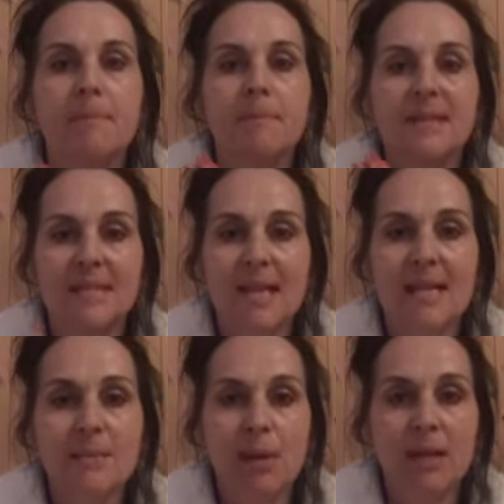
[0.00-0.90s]

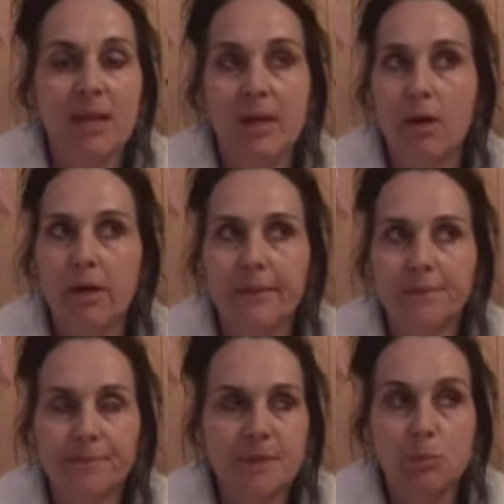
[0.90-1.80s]
Today's Monday night.
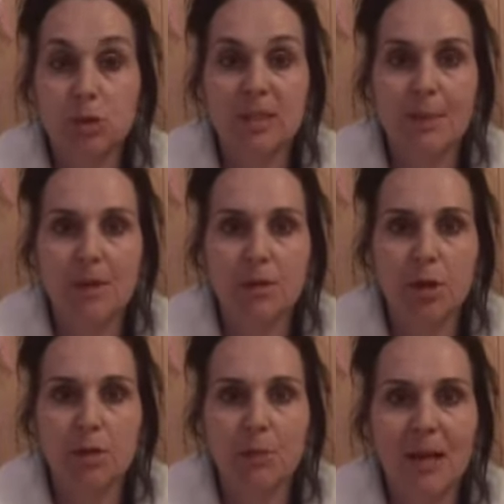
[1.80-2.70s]
I'm just about to
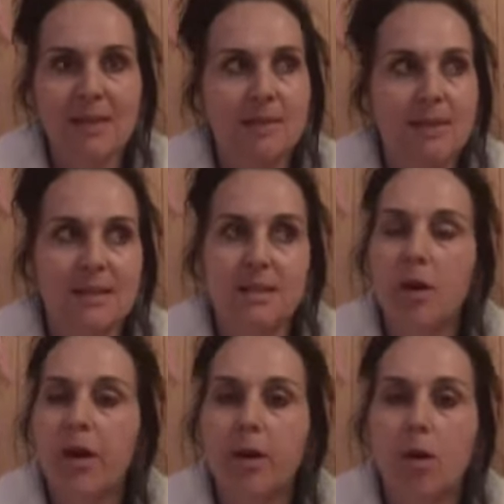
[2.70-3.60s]
go to bed. It's
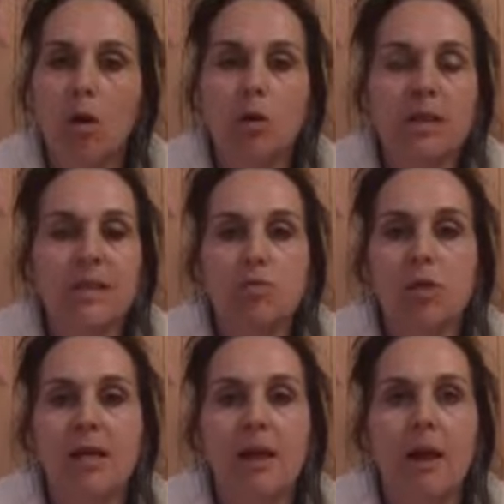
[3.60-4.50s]
9 o'clock. It's
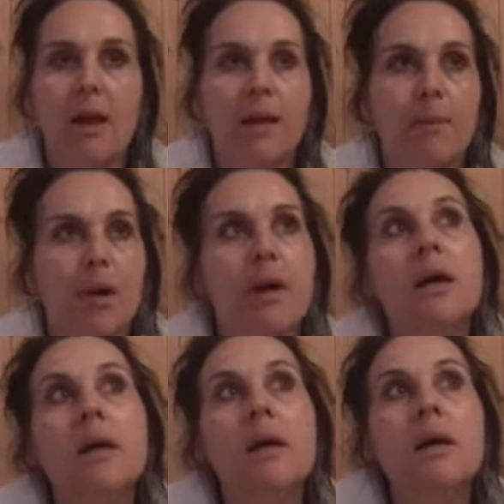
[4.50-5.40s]
really early, but
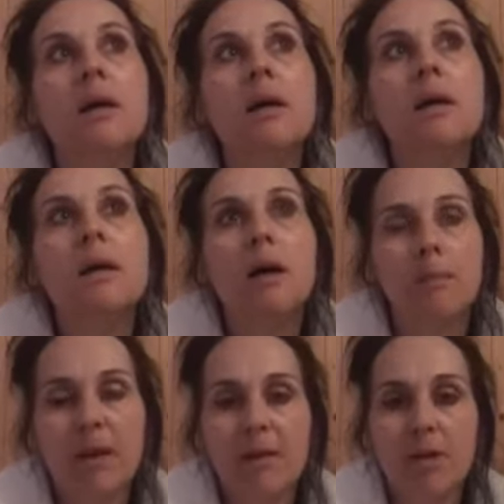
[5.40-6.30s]

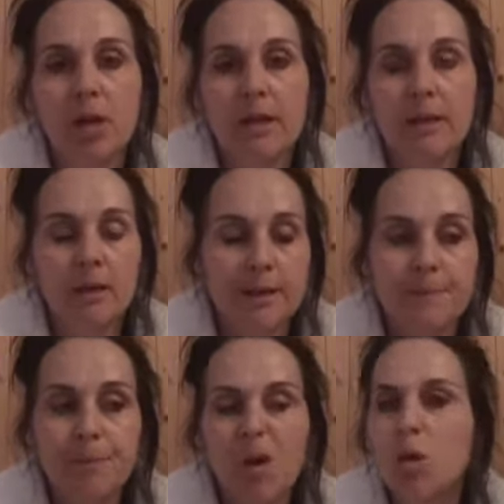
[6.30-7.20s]
I'm going to have an early night.
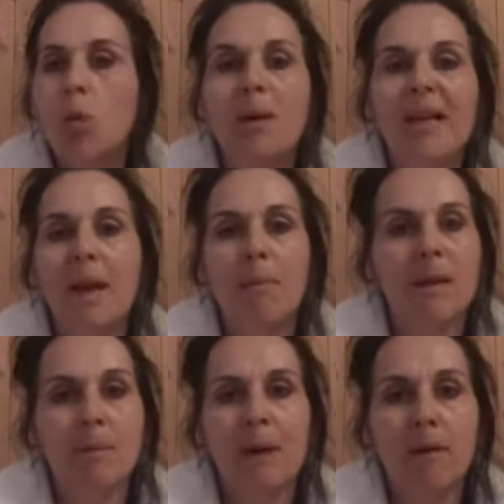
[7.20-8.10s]
I normally get in
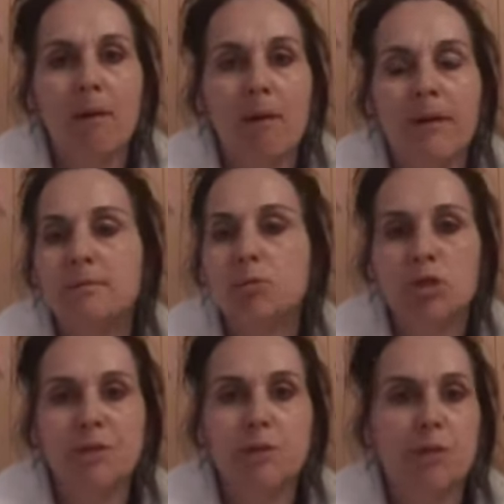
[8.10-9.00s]
bed about 9,
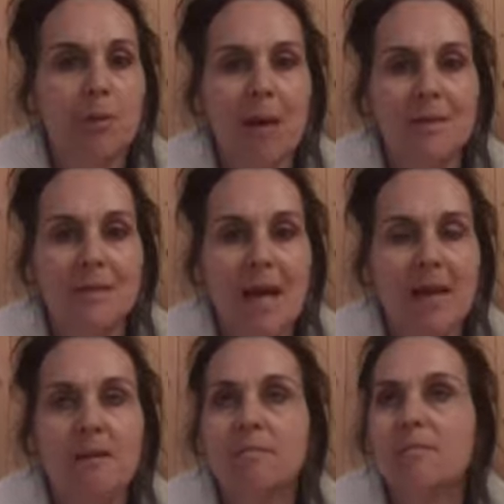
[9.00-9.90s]
drift off about 10.
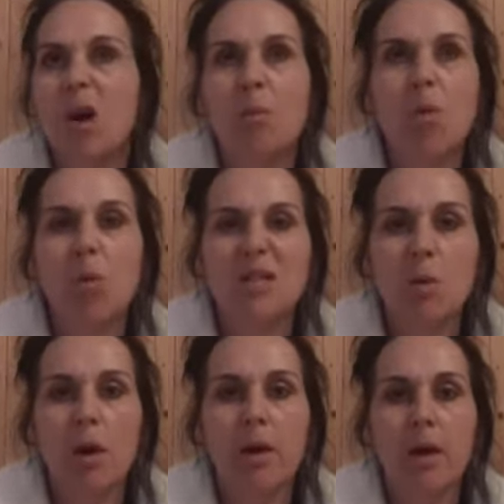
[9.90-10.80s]
I'm always
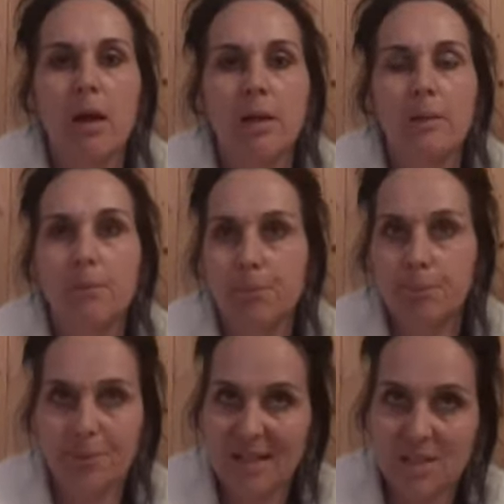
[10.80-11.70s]
quite an early
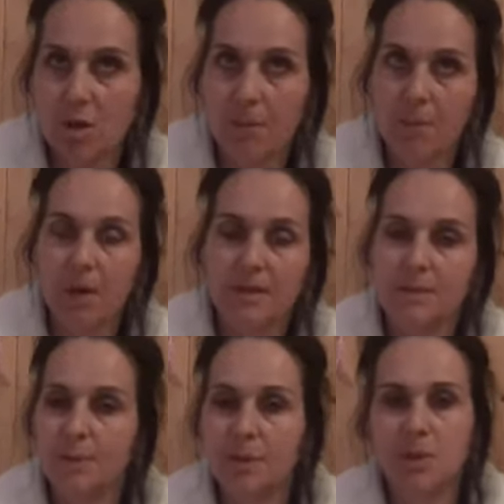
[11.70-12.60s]
bedtime
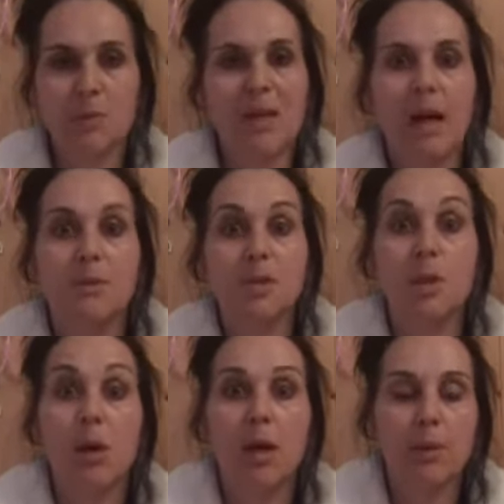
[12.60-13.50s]
person because we get up
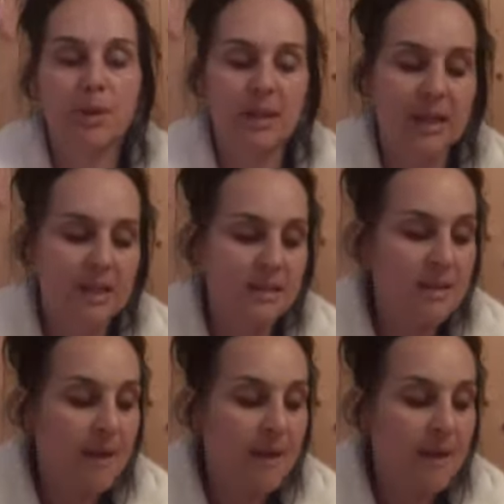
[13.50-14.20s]
so early with the kids.